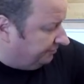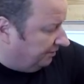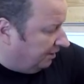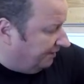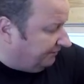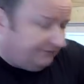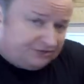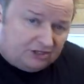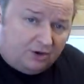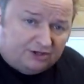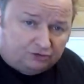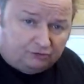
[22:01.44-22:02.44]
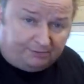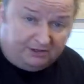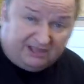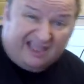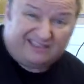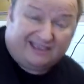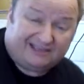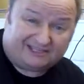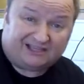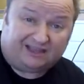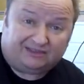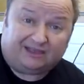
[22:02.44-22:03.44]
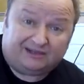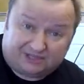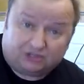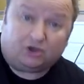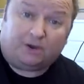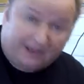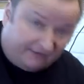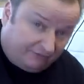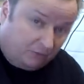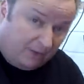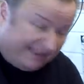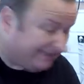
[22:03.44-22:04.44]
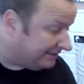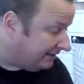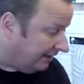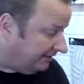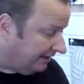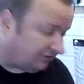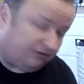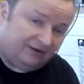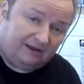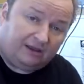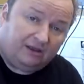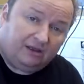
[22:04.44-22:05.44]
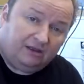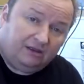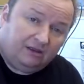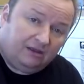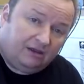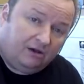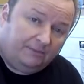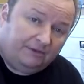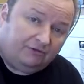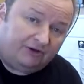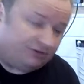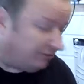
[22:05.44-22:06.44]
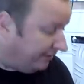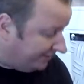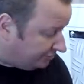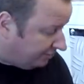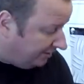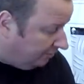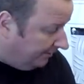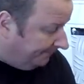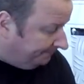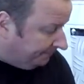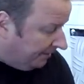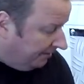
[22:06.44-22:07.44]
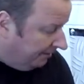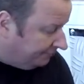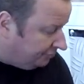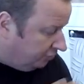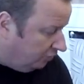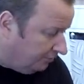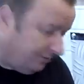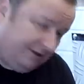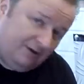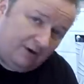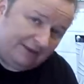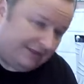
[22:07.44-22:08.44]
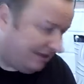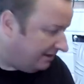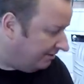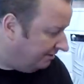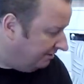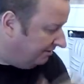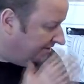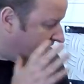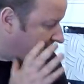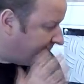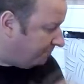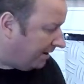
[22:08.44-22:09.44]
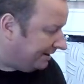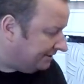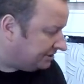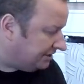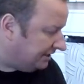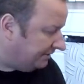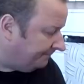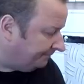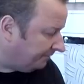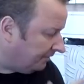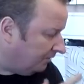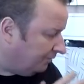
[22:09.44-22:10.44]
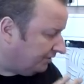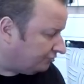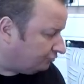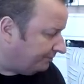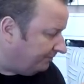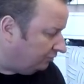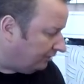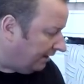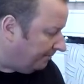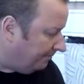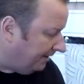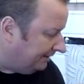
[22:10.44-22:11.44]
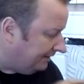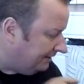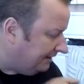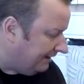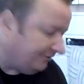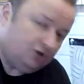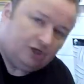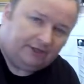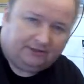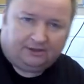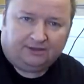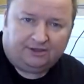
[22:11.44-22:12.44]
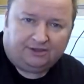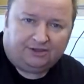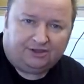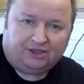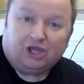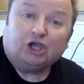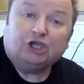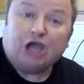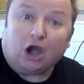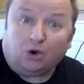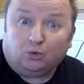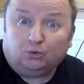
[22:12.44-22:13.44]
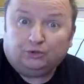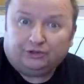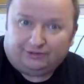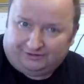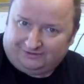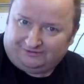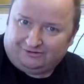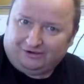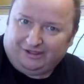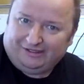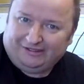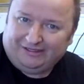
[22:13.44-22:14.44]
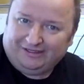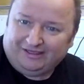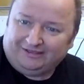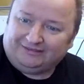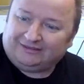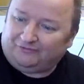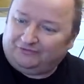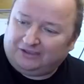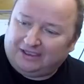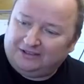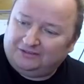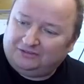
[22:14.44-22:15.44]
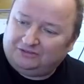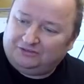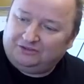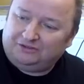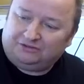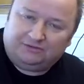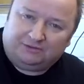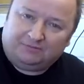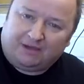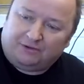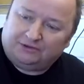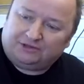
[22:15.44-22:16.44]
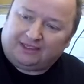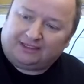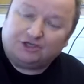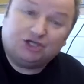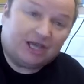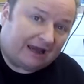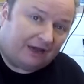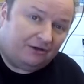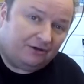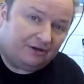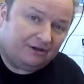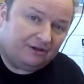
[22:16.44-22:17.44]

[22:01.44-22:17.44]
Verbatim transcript: I haven't even started stripping it down yet. It's Sunday. This has got to be up for Wednesday, video, on my Retro Hacks channel. I'm toying with the idea of painting, when I strip it all down, painting the engine gold, right? Now don't forget, the mower deck is yellow.